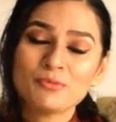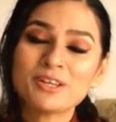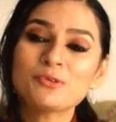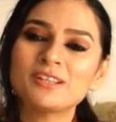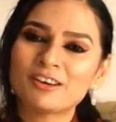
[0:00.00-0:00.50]

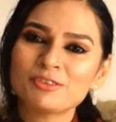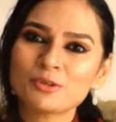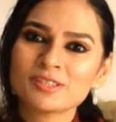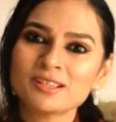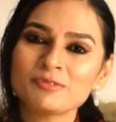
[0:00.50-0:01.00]
When you love
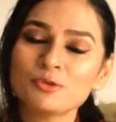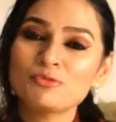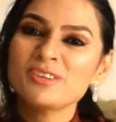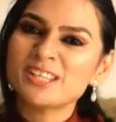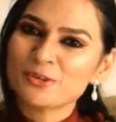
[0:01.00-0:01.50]
yourself, you
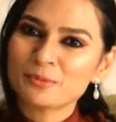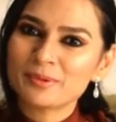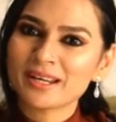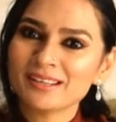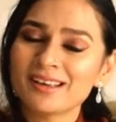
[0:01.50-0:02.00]
feed your
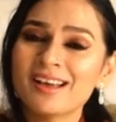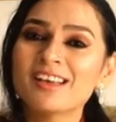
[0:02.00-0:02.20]
brain.